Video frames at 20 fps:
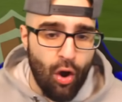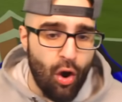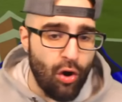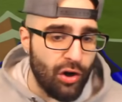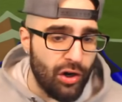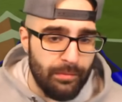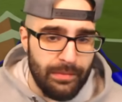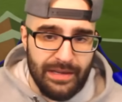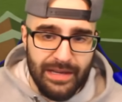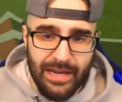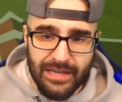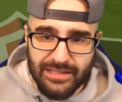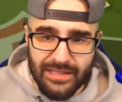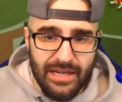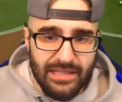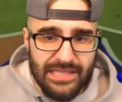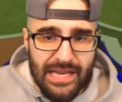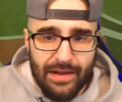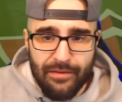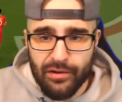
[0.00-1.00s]
longer because
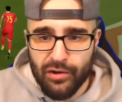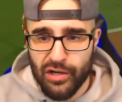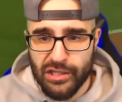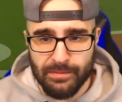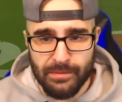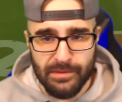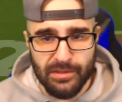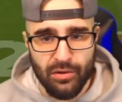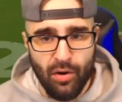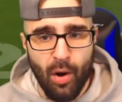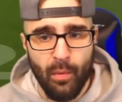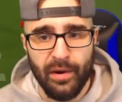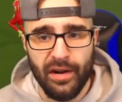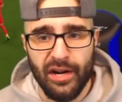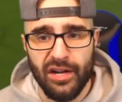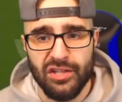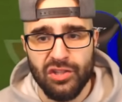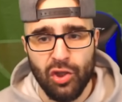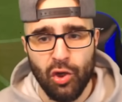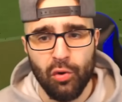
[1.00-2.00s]
he does have a Christmas card. We're
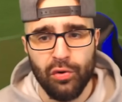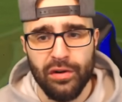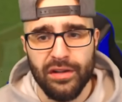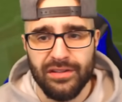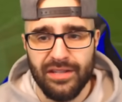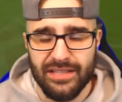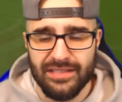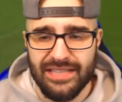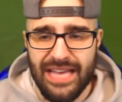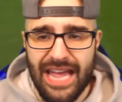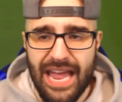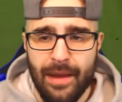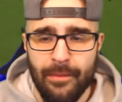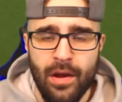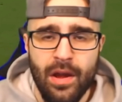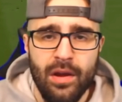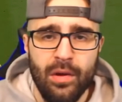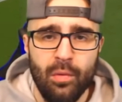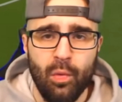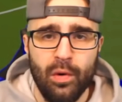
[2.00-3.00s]
gonna tune into this
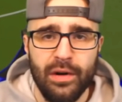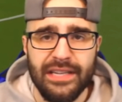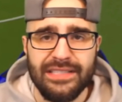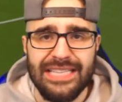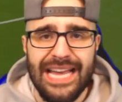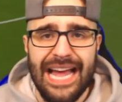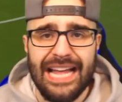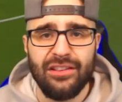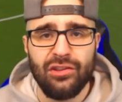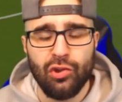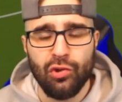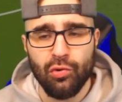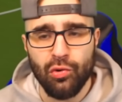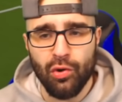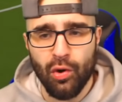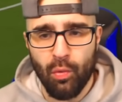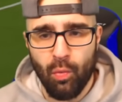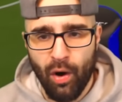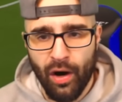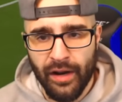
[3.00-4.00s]
game when it's at
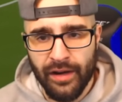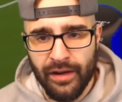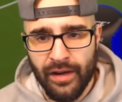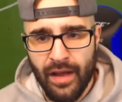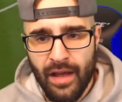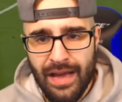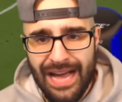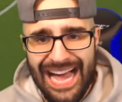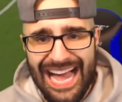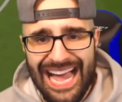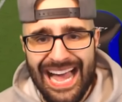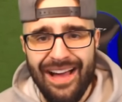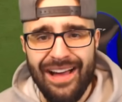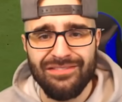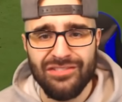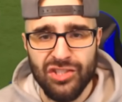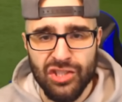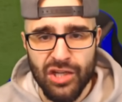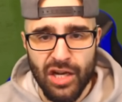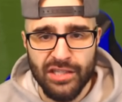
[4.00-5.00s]
two to one. I
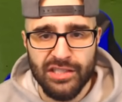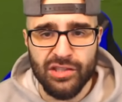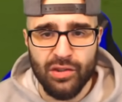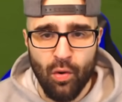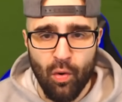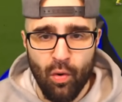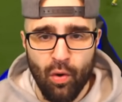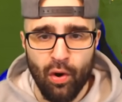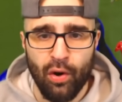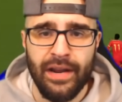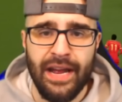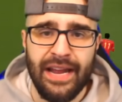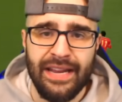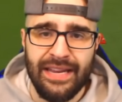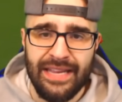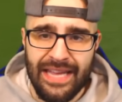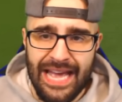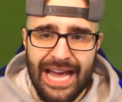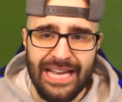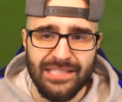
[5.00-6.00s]
have just scored,
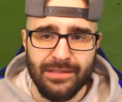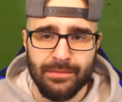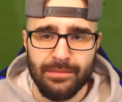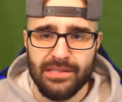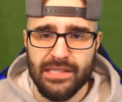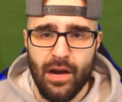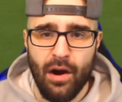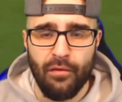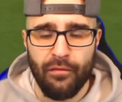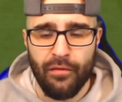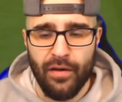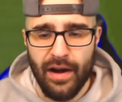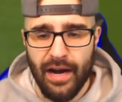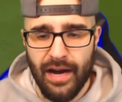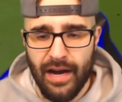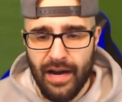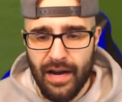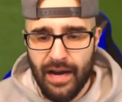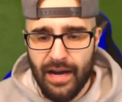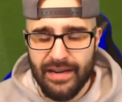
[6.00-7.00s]
and he has himself uh,
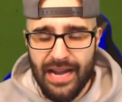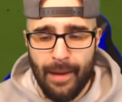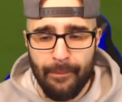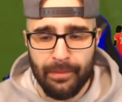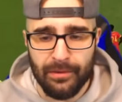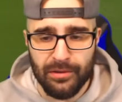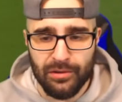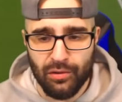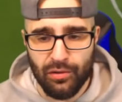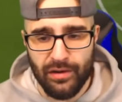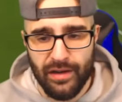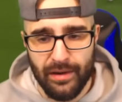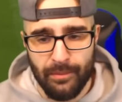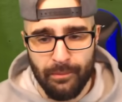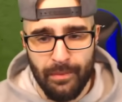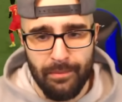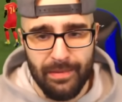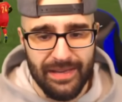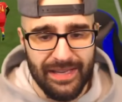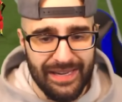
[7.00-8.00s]
uh, an opportunity
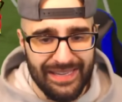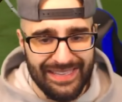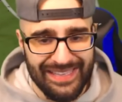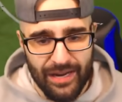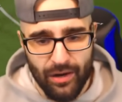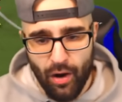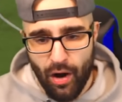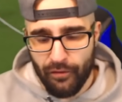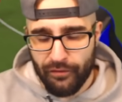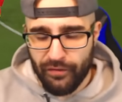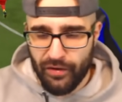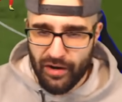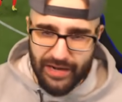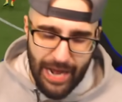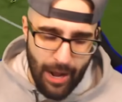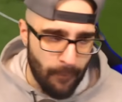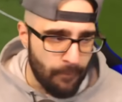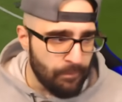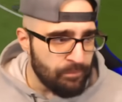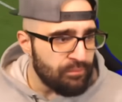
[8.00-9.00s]
to maybe get a kickoff here.
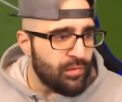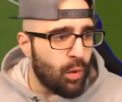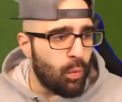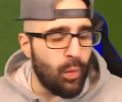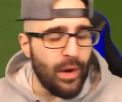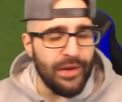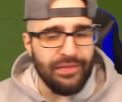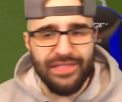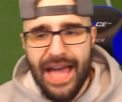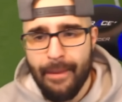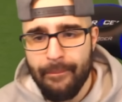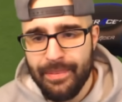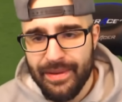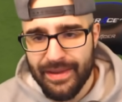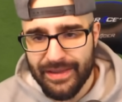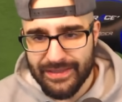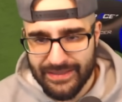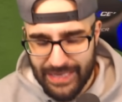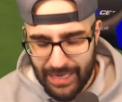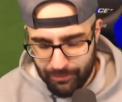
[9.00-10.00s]
Now, with that being